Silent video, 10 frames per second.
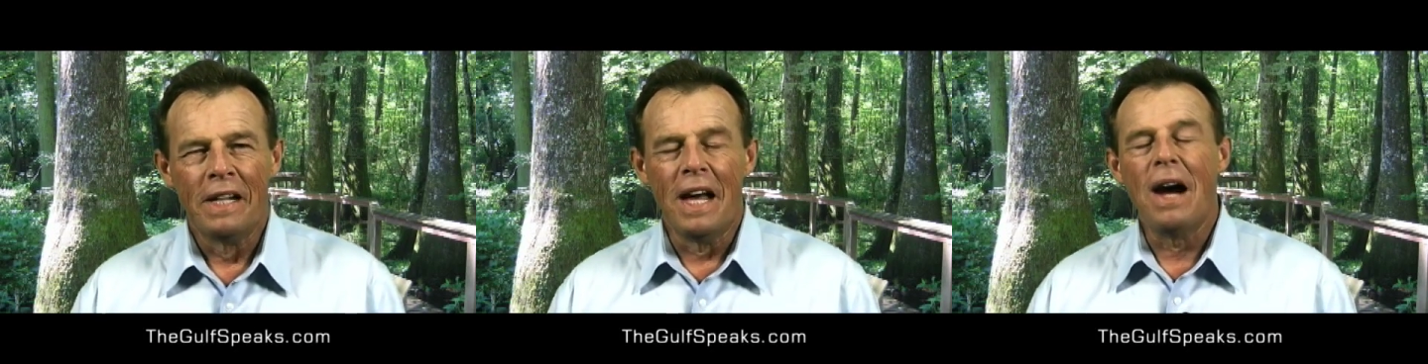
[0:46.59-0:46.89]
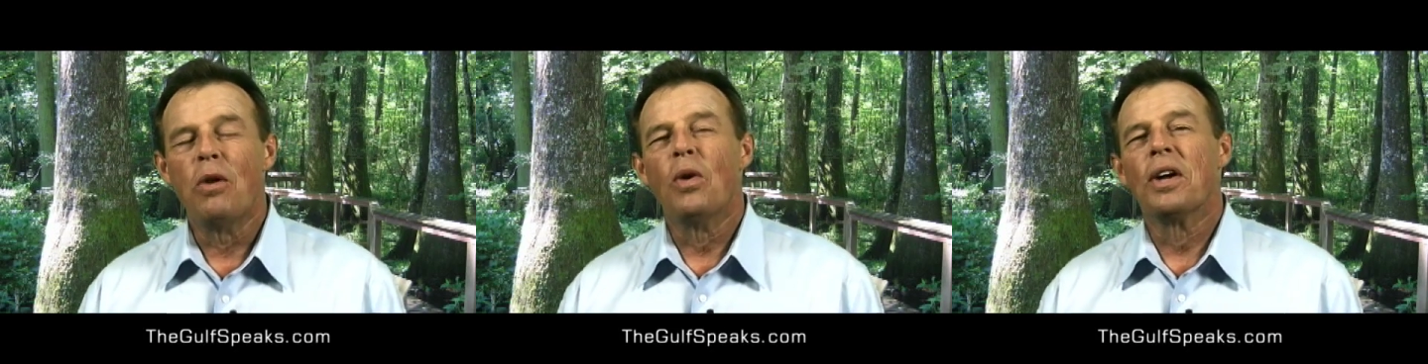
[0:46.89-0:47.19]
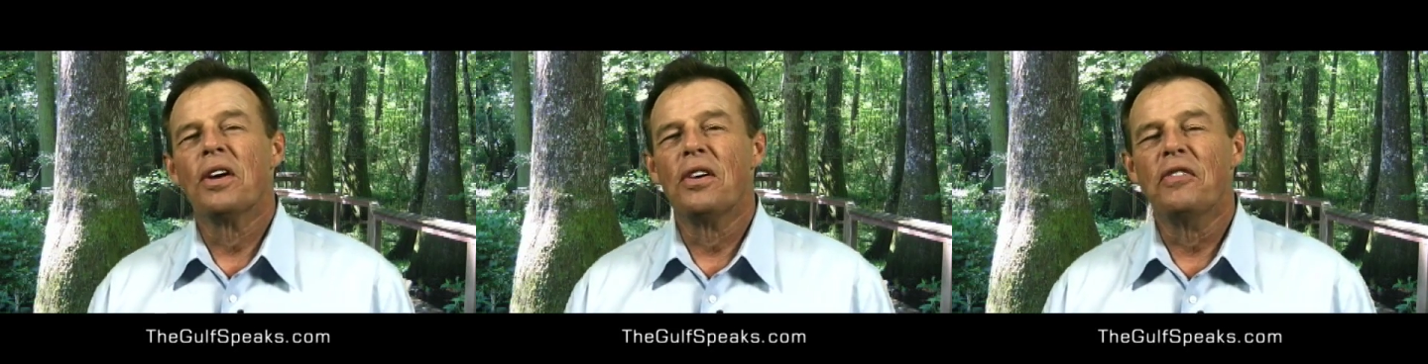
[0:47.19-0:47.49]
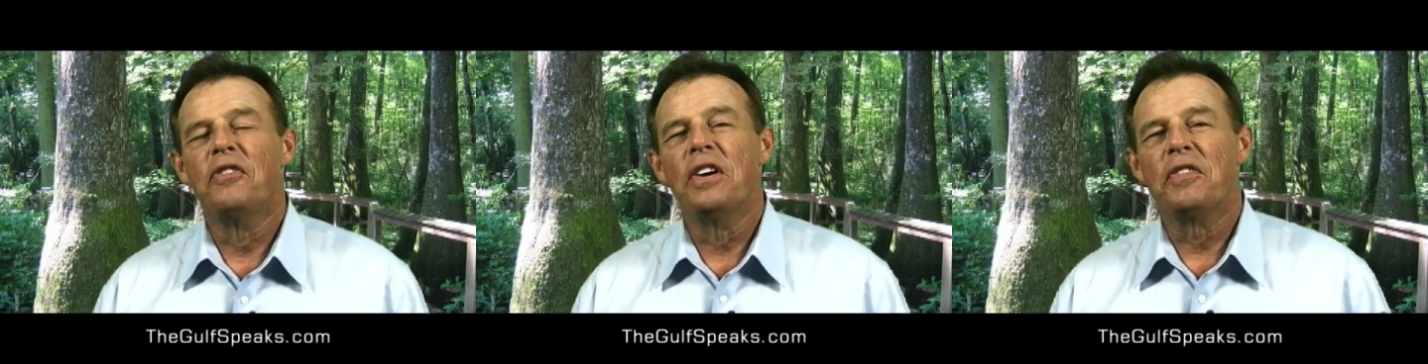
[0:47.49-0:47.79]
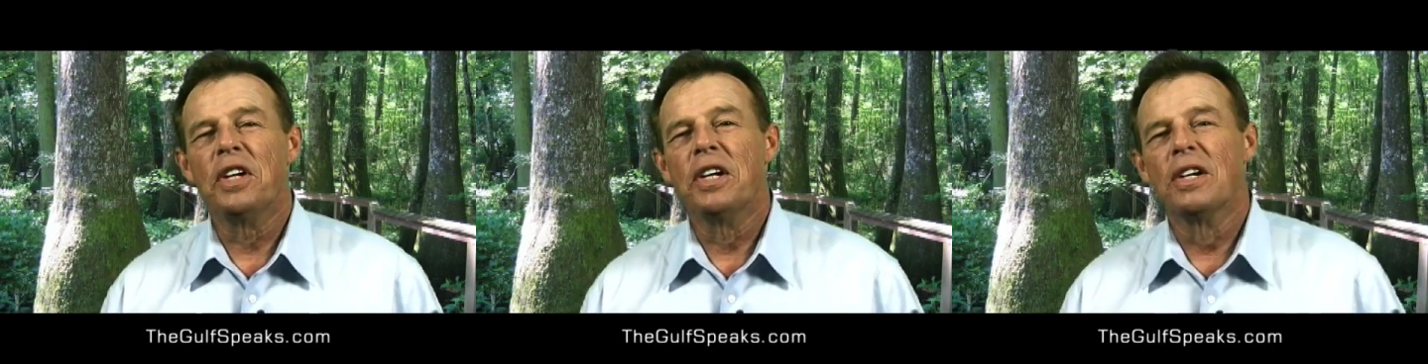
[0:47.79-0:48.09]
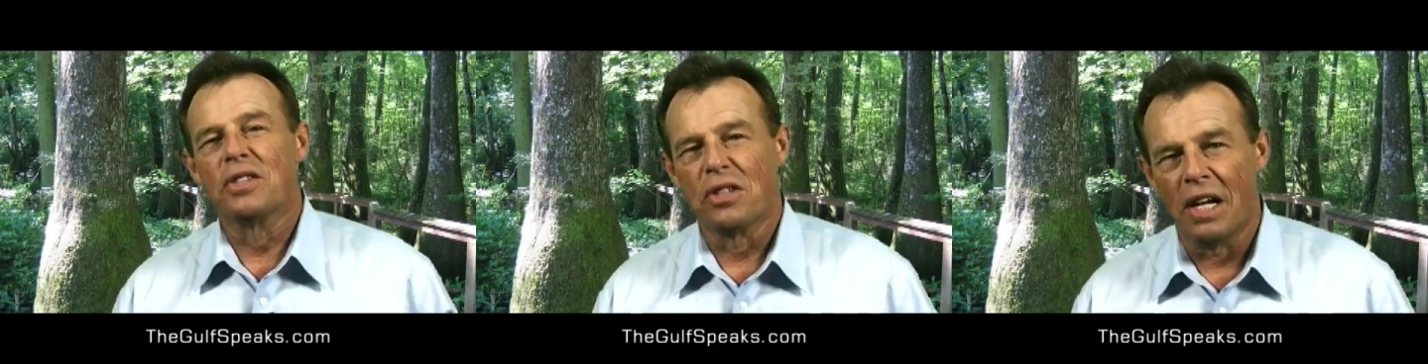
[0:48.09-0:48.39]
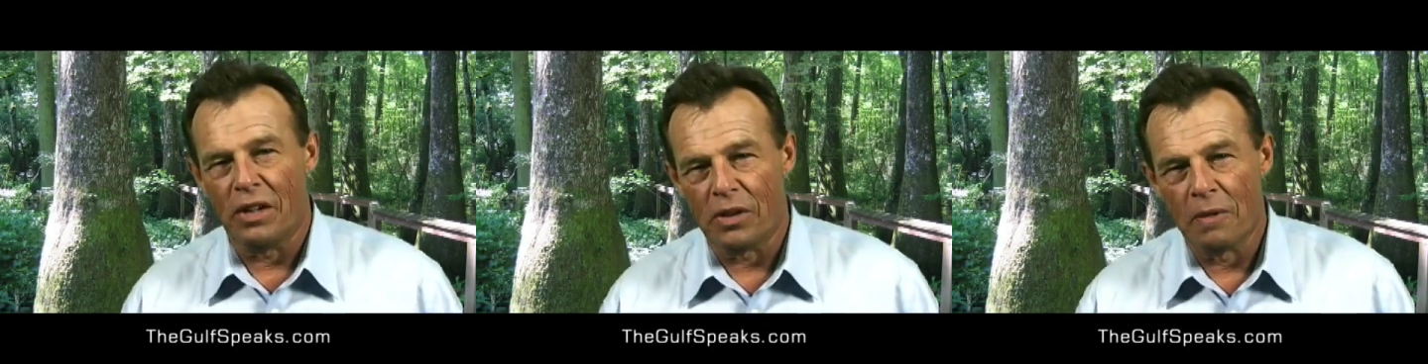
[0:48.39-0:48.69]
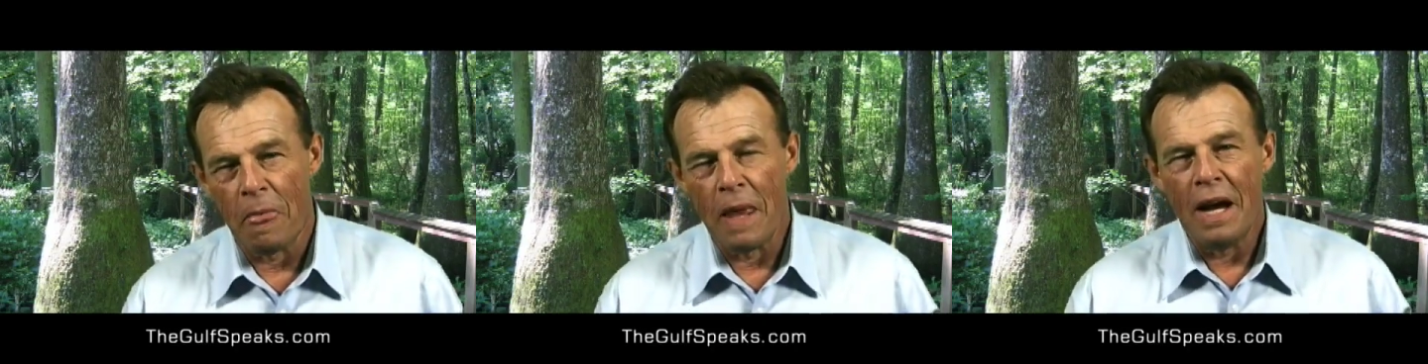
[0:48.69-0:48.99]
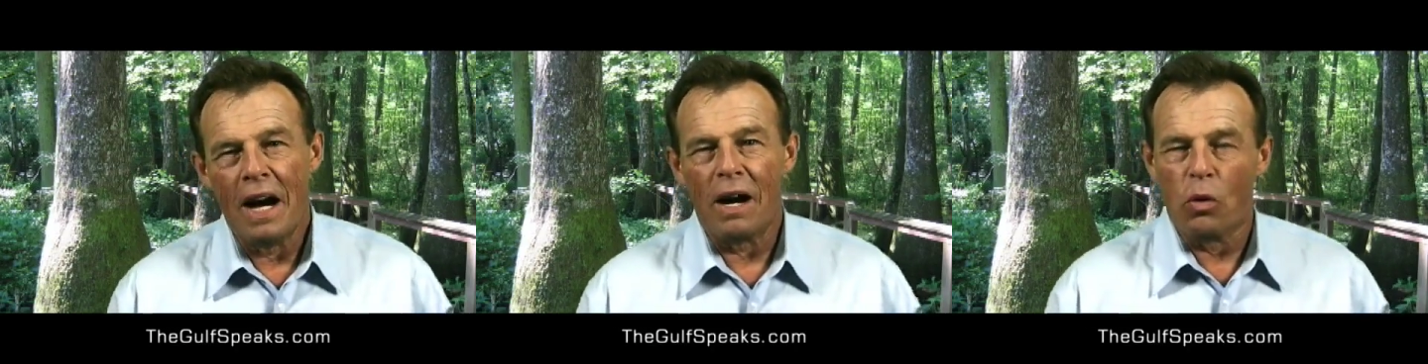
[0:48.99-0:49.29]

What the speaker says: Now, 150 years later, our